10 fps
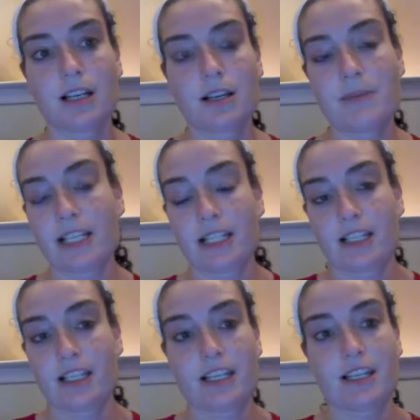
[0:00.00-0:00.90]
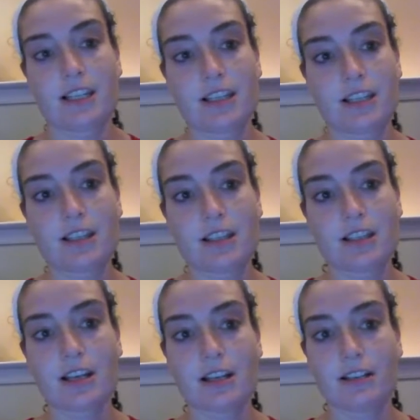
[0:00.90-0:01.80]
basically
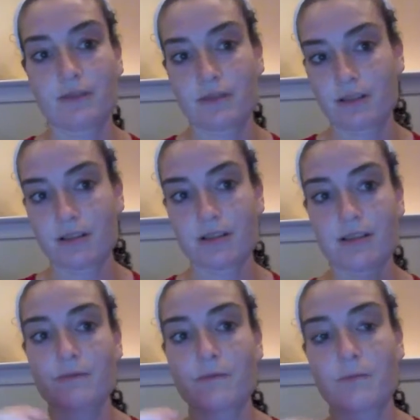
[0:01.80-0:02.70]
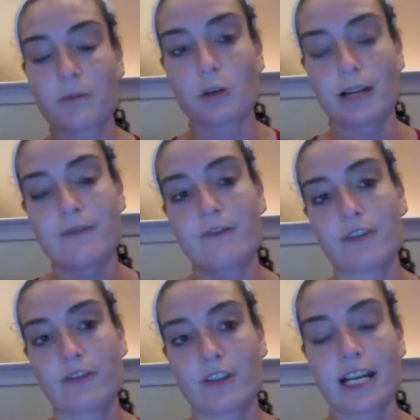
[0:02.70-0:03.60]
the program
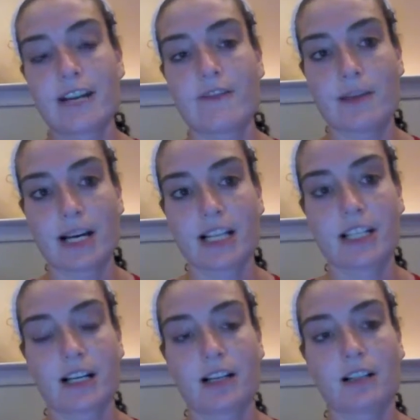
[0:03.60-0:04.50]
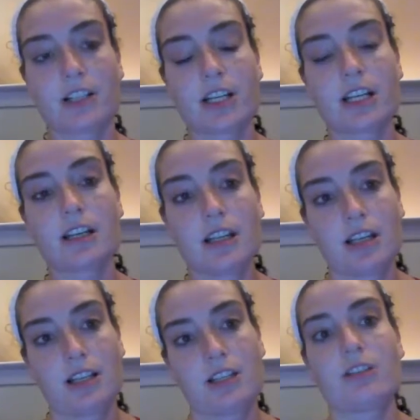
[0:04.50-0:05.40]
for free if they buy Shakeology.
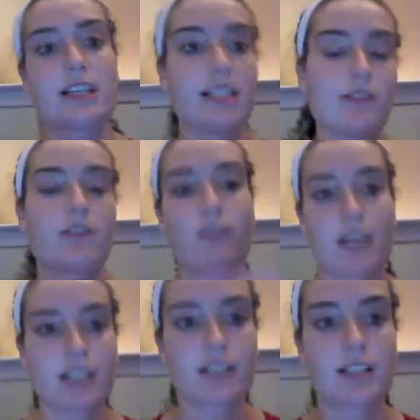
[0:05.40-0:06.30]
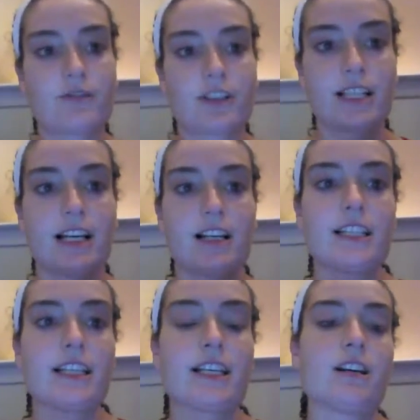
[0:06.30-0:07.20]
So like say Refresh is for sale,
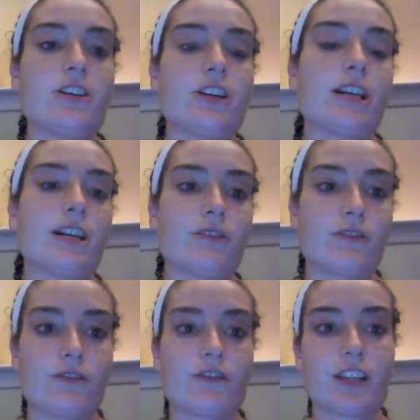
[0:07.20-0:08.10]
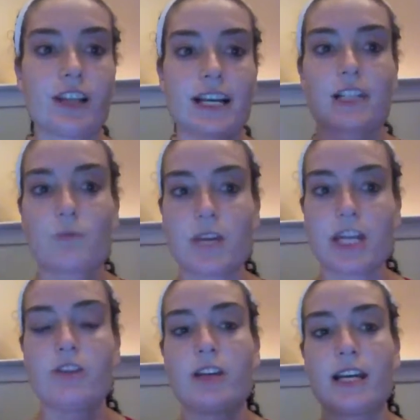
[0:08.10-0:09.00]
I'd say like, oh, you could get for the next
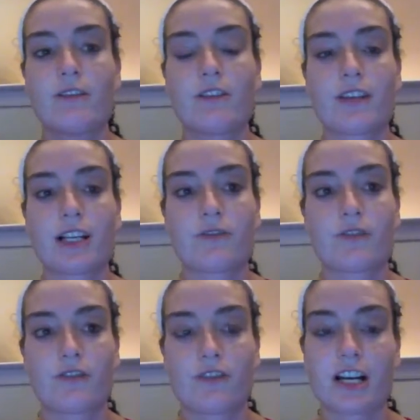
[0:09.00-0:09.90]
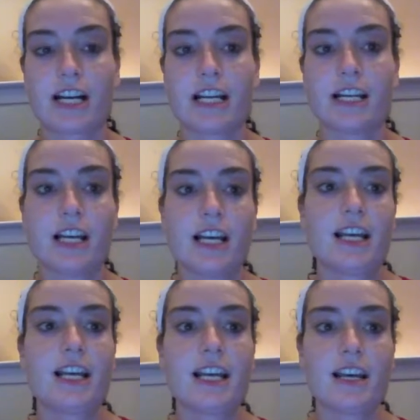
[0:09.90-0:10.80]
week, you could get Refresh for free
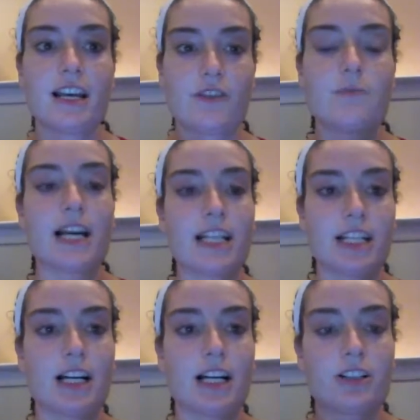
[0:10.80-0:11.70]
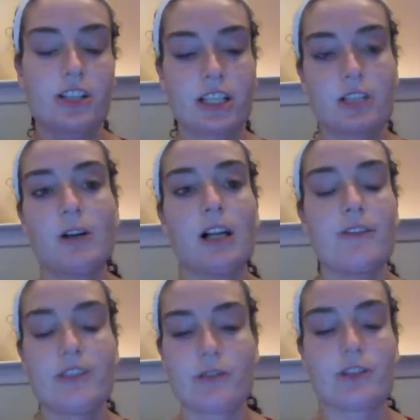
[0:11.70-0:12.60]
if you buy Shakeology. So all I
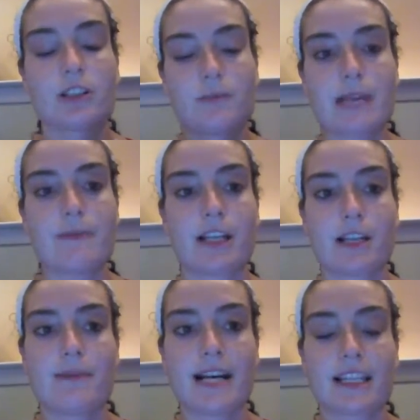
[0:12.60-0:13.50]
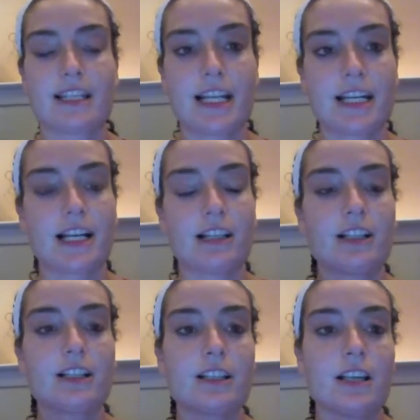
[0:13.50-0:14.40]
would do is just PayPal them back the $10.